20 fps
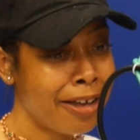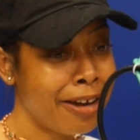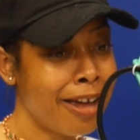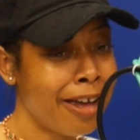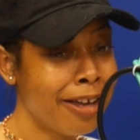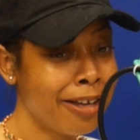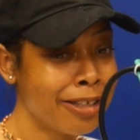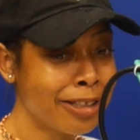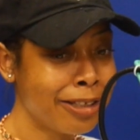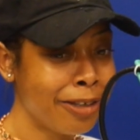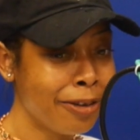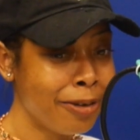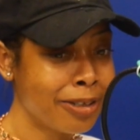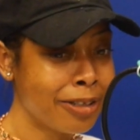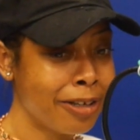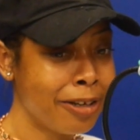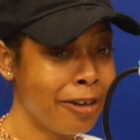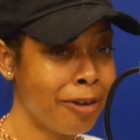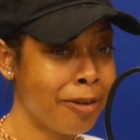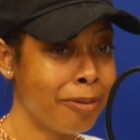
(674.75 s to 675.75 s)
And that
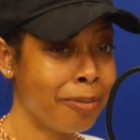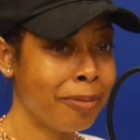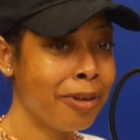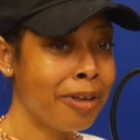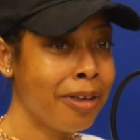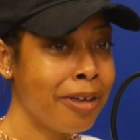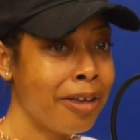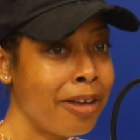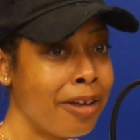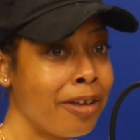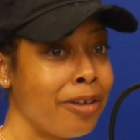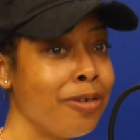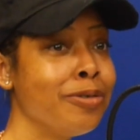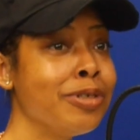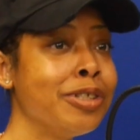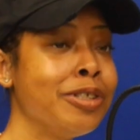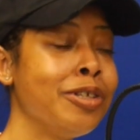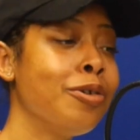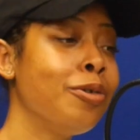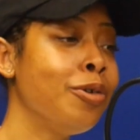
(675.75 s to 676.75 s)
instills in them,
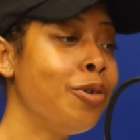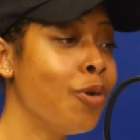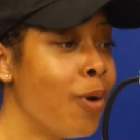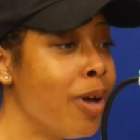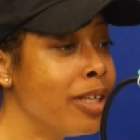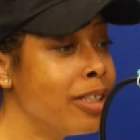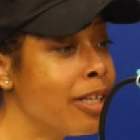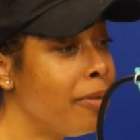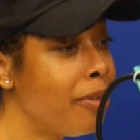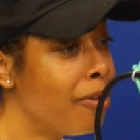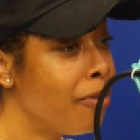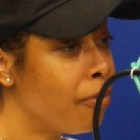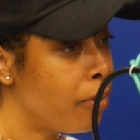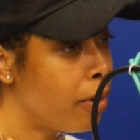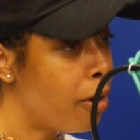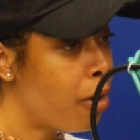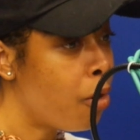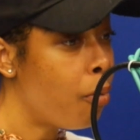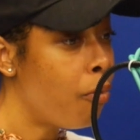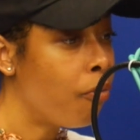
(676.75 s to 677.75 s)
you still doing something,
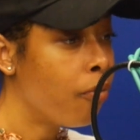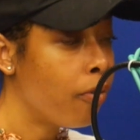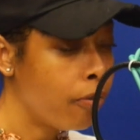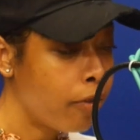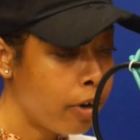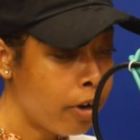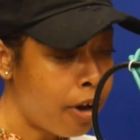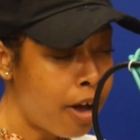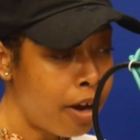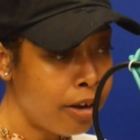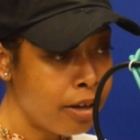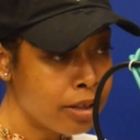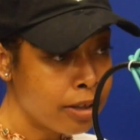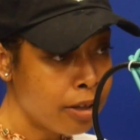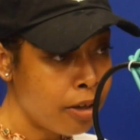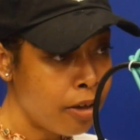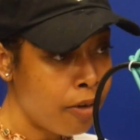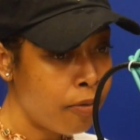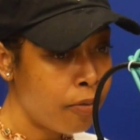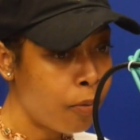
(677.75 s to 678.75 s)
no, regardless
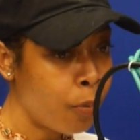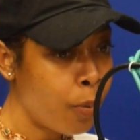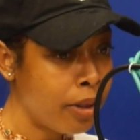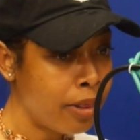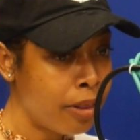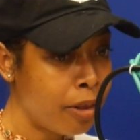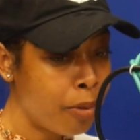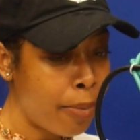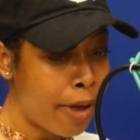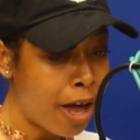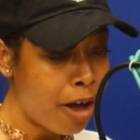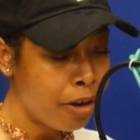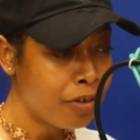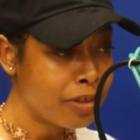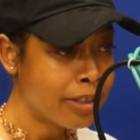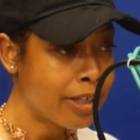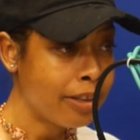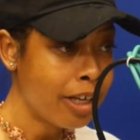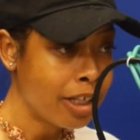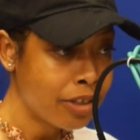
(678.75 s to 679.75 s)
of what the
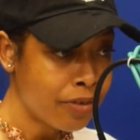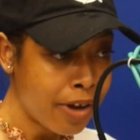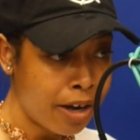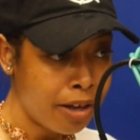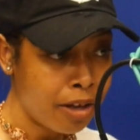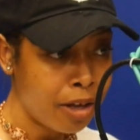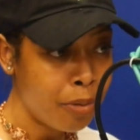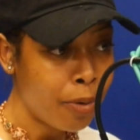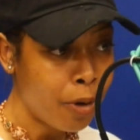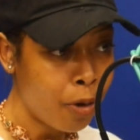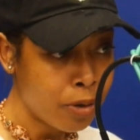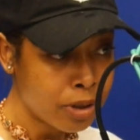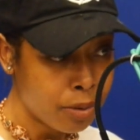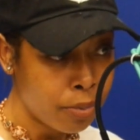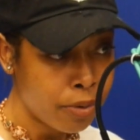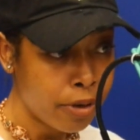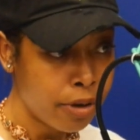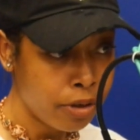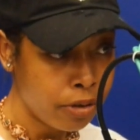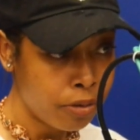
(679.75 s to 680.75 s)
boundaries that they try to impose
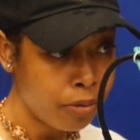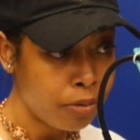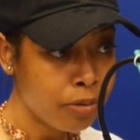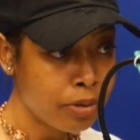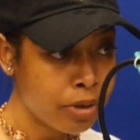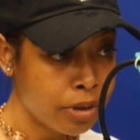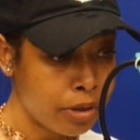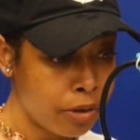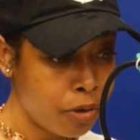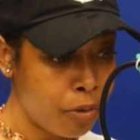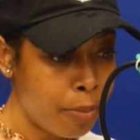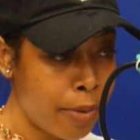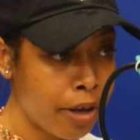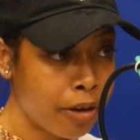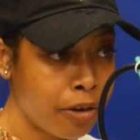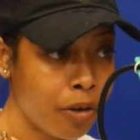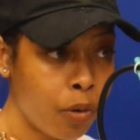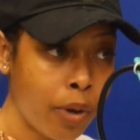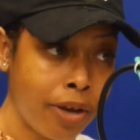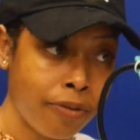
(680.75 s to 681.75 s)
upon you, you still
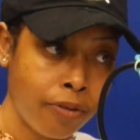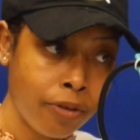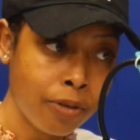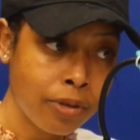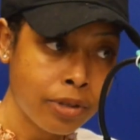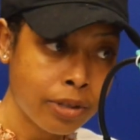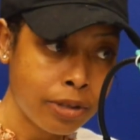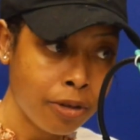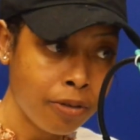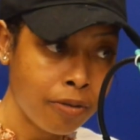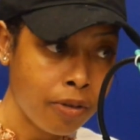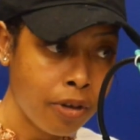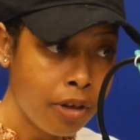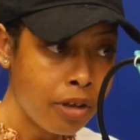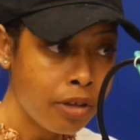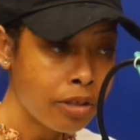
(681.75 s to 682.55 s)
making a way for yourself.